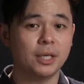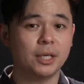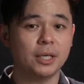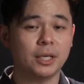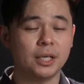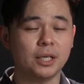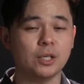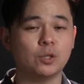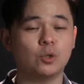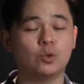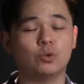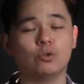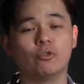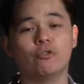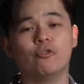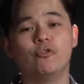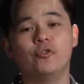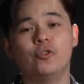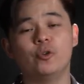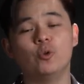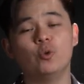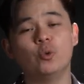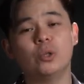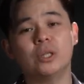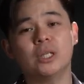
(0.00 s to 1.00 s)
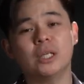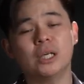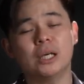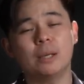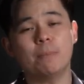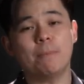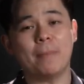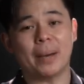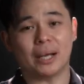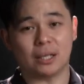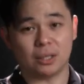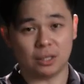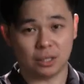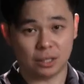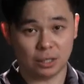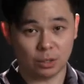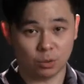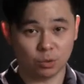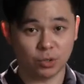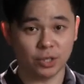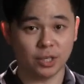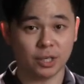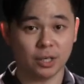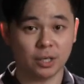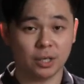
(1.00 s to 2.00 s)
is to filter
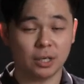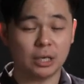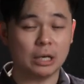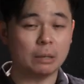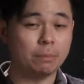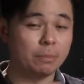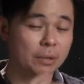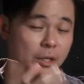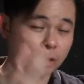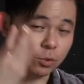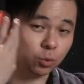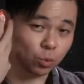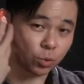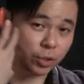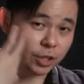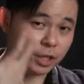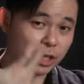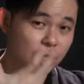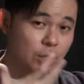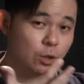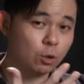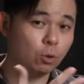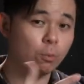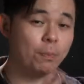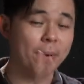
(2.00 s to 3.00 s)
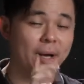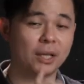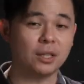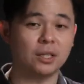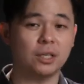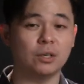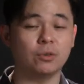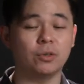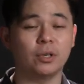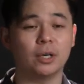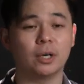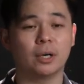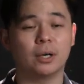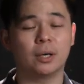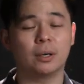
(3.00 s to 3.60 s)
bacteria, means to kill bacteria.